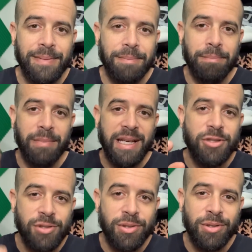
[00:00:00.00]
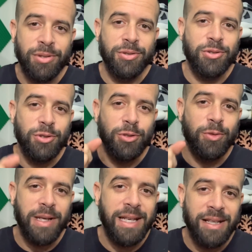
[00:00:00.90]
Make sure you
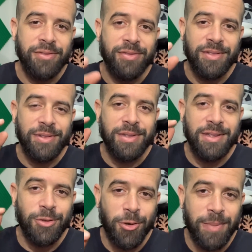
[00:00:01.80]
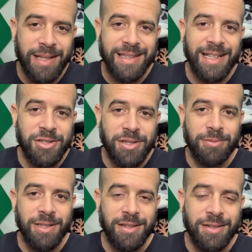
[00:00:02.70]
have your medication
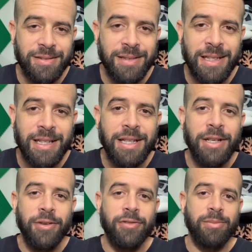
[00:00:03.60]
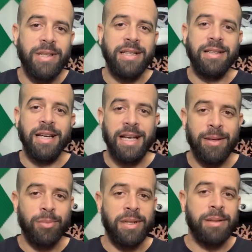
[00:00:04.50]
with you. For me, I
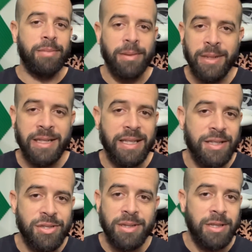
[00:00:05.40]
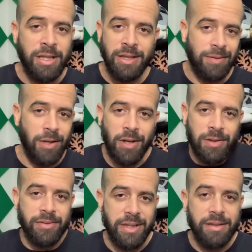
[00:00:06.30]
bring my medication, all
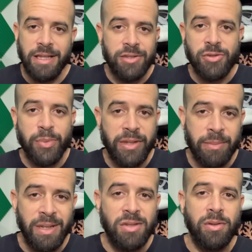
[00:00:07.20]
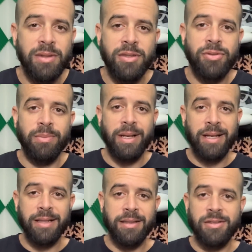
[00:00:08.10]
of it. I just put it in my toiletry
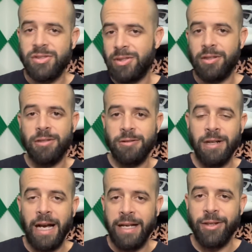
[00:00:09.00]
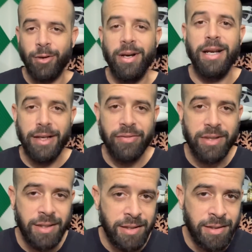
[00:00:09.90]
bag, so I know I have
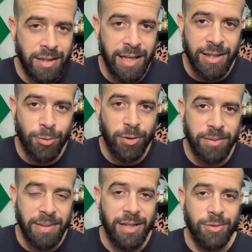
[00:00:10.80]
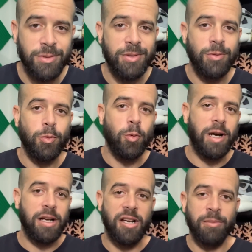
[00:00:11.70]
an adequate amount
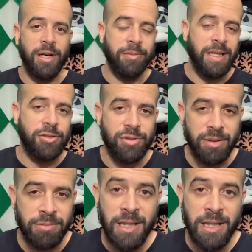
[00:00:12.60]
while I'm on my trip.